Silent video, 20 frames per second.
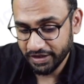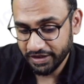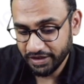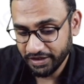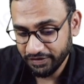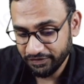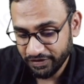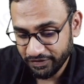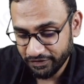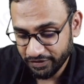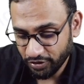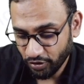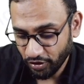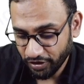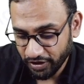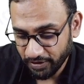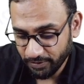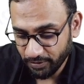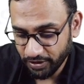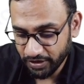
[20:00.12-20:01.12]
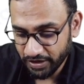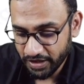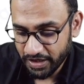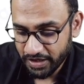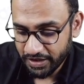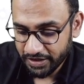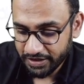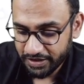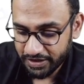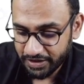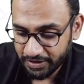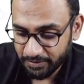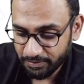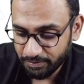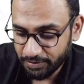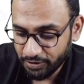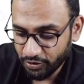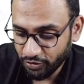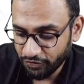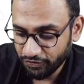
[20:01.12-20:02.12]
Here we were talking about
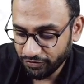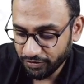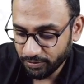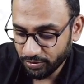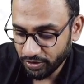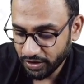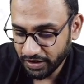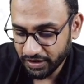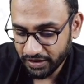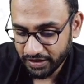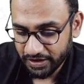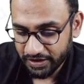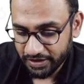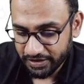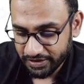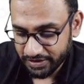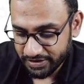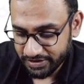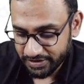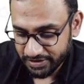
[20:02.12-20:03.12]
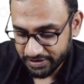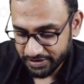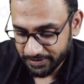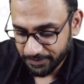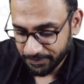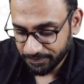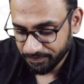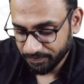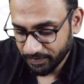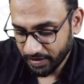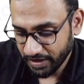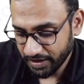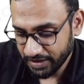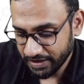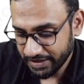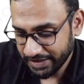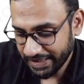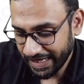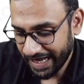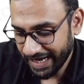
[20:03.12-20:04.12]
tibiofibular. This is
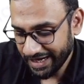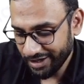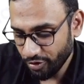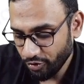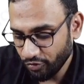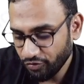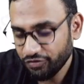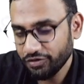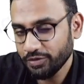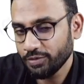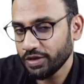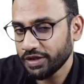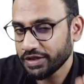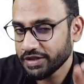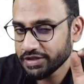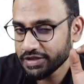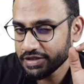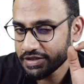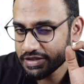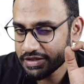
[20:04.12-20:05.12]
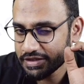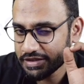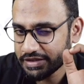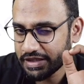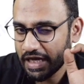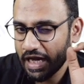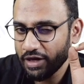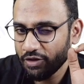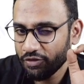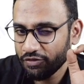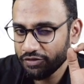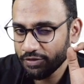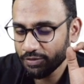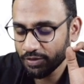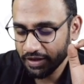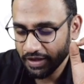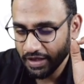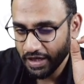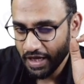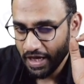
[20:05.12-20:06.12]

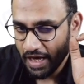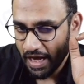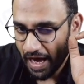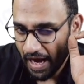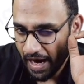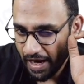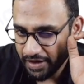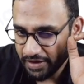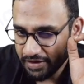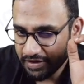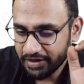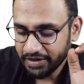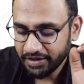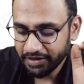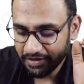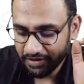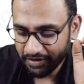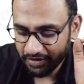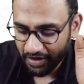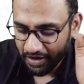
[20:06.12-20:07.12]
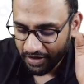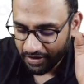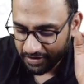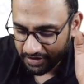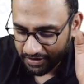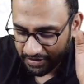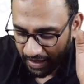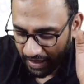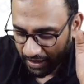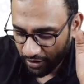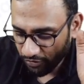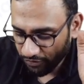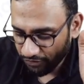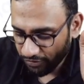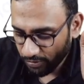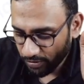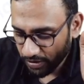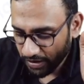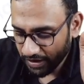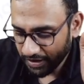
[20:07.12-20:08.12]
talofibular. Anterior
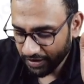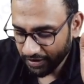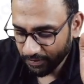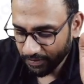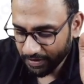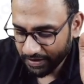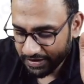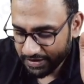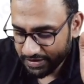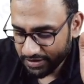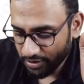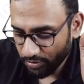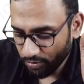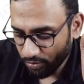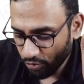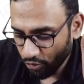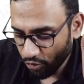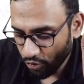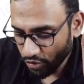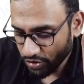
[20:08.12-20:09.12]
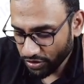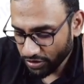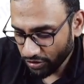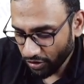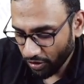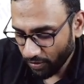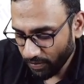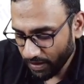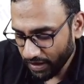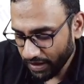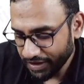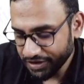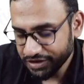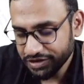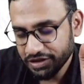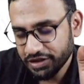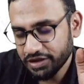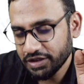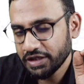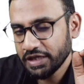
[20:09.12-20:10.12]
talofibular ligament is the most commonly
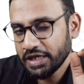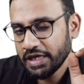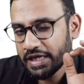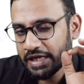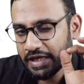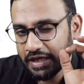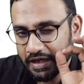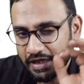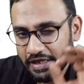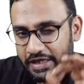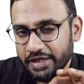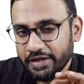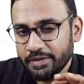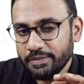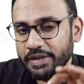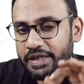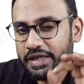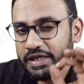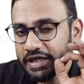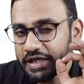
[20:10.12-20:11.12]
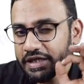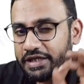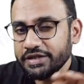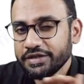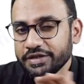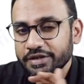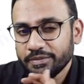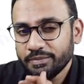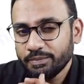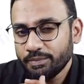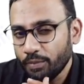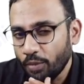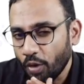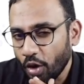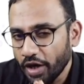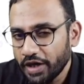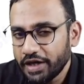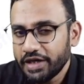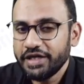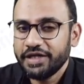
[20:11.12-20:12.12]
injured ligament in the
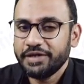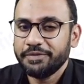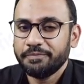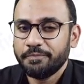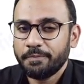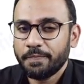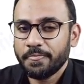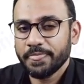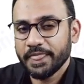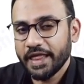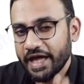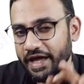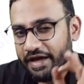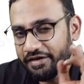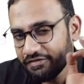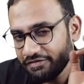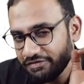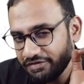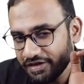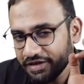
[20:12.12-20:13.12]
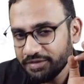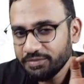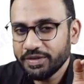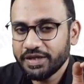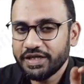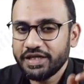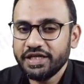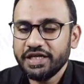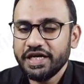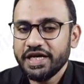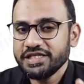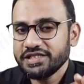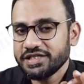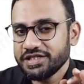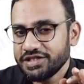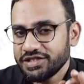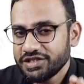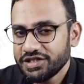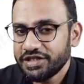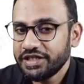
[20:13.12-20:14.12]
body. Everybody has
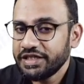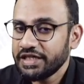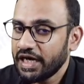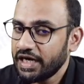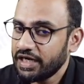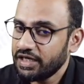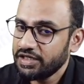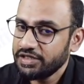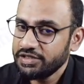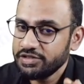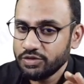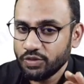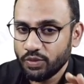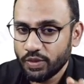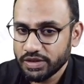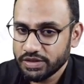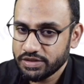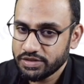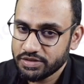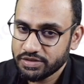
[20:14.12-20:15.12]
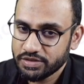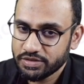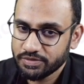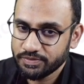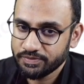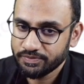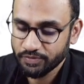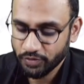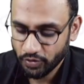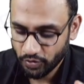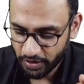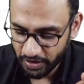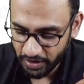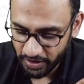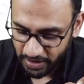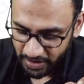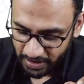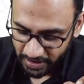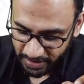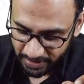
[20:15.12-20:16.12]
injured it at least once. Okay,
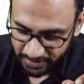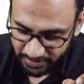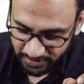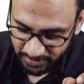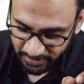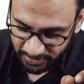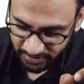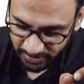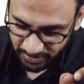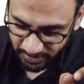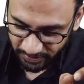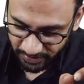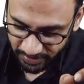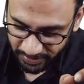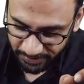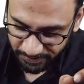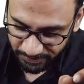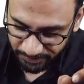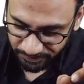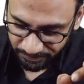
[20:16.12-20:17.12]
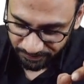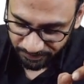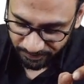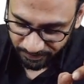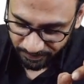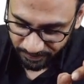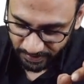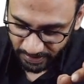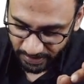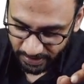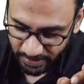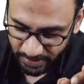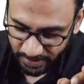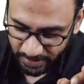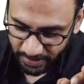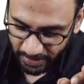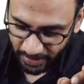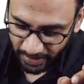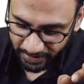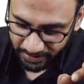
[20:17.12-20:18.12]
it is this ligament.
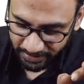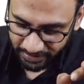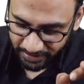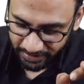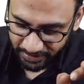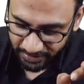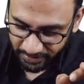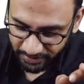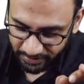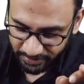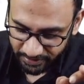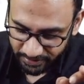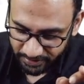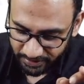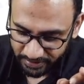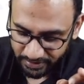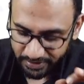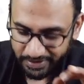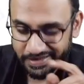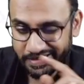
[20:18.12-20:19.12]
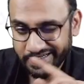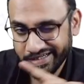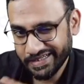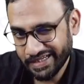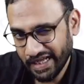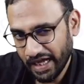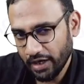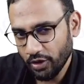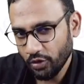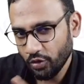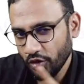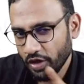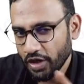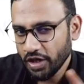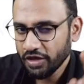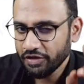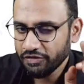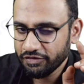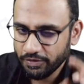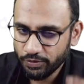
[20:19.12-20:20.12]
Anterior
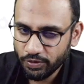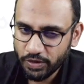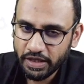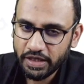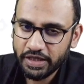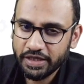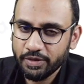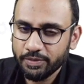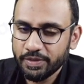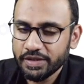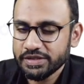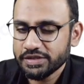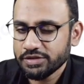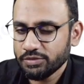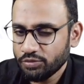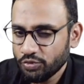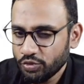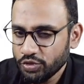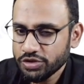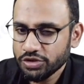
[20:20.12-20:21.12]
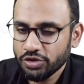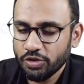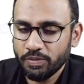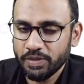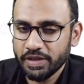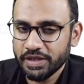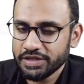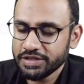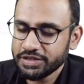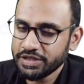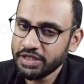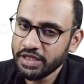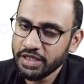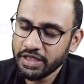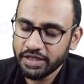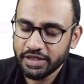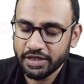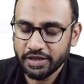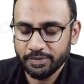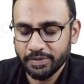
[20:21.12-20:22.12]
talofibular ligament is the most commonly injured
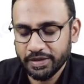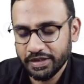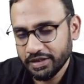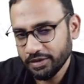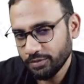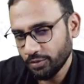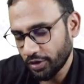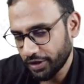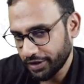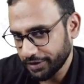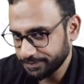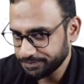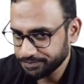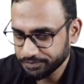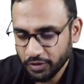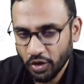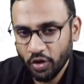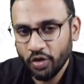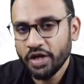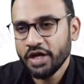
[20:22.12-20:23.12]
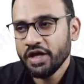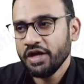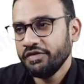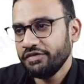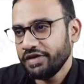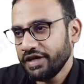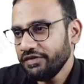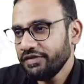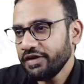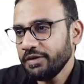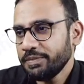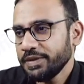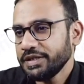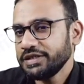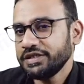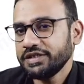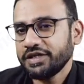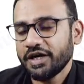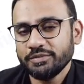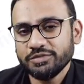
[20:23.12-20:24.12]
ligament in the body. Now, whenever a
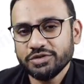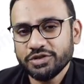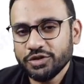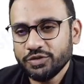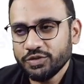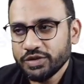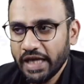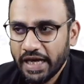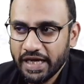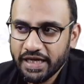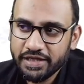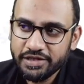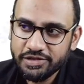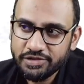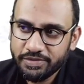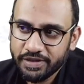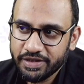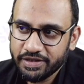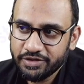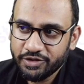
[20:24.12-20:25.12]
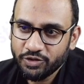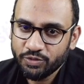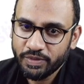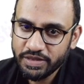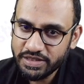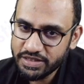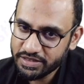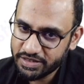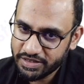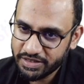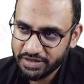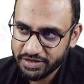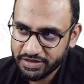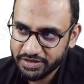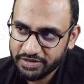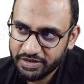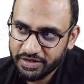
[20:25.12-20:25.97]
patient comes to you with ankle sprain, you must see this.